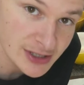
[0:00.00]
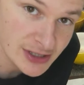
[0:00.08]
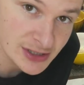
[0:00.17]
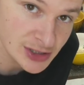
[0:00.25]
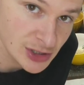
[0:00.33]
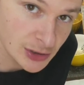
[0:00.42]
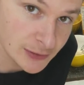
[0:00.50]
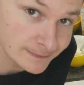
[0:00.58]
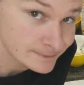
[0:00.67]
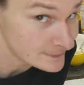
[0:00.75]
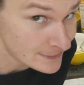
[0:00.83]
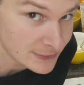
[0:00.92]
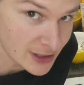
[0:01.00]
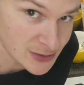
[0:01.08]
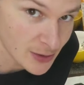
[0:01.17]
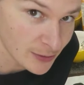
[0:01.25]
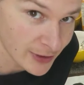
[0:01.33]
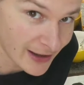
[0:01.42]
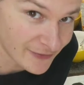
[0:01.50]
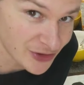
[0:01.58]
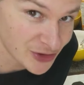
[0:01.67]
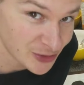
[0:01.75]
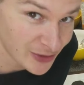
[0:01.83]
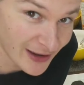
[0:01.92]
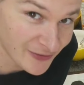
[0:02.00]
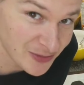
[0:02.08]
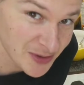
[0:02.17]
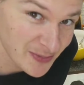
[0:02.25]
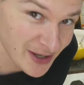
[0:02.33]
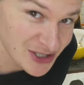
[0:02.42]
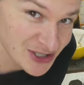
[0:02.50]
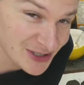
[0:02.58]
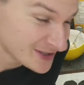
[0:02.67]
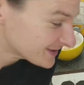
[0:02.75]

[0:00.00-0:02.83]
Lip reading: So that's what we'll have to do. We'll have to be patient.